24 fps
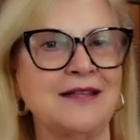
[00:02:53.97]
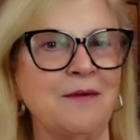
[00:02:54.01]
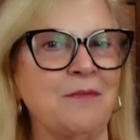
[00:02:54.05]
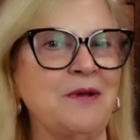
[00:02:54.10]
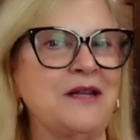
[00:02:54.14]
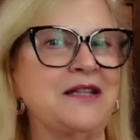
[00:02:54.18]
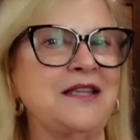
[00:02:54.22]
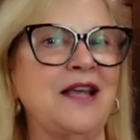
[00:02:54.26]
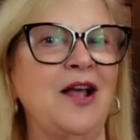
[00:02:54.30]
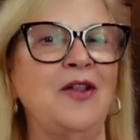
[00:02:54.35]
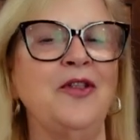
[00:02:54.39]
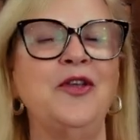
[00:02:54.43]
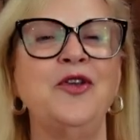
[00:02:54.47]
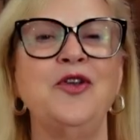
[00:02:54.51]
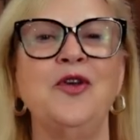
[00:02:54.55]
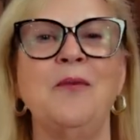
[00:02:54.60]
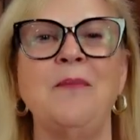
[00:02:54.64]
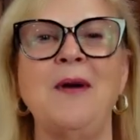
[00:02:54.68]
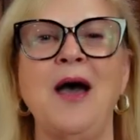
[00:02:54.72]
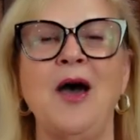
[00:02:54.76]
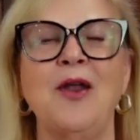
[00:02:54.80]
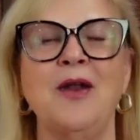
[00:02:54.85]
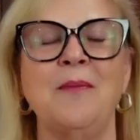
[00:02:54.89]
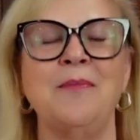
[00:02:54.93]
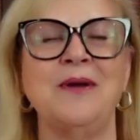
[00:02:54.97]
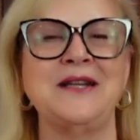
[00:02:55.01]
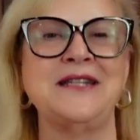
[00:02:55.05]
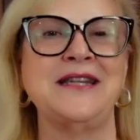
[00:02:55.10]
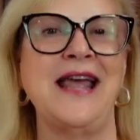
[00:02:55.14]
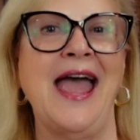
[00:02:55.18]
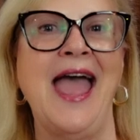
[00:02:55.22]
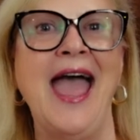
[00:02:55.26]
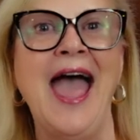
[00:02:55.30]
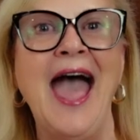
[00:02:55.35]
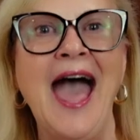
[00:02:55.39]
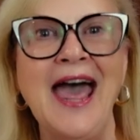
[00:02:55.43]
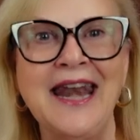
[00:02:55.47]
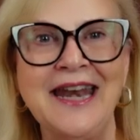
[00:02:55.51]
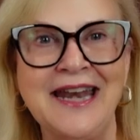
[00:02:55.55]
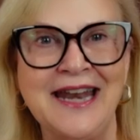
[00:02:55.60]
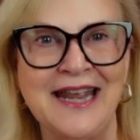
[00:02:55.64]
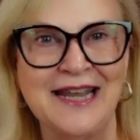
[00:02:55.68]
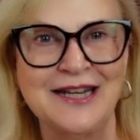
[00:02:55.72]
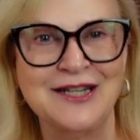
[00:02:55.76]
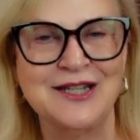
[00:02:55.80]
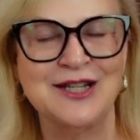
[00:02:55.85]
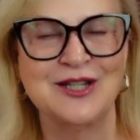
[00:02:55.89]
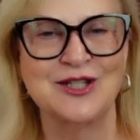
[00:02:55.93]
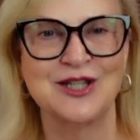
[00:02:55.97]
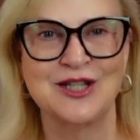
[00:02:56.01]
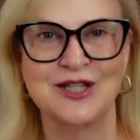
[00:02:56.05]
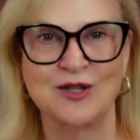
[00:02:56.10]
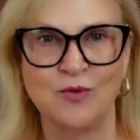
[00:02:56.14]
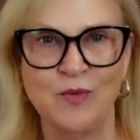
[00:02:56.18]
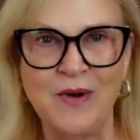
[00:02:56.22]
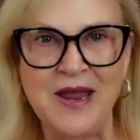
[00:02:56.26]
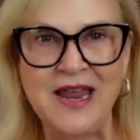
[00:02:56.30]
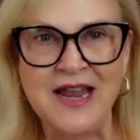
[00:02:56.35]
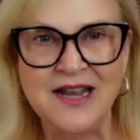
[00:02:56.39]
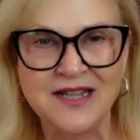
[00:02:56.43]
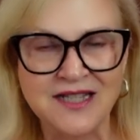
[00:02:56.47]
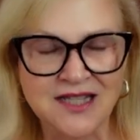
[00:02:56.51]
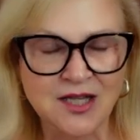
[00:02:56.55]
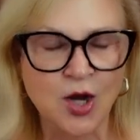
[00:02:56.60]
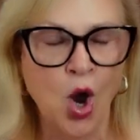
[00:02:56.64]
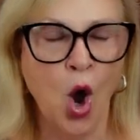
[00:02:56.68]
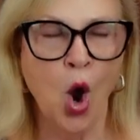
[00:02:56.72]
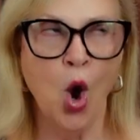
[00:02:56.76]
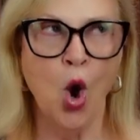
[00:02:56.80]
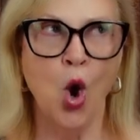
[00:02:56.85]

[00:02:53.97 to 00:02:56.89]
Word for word: I've been telling you about it, but to add it into sweets,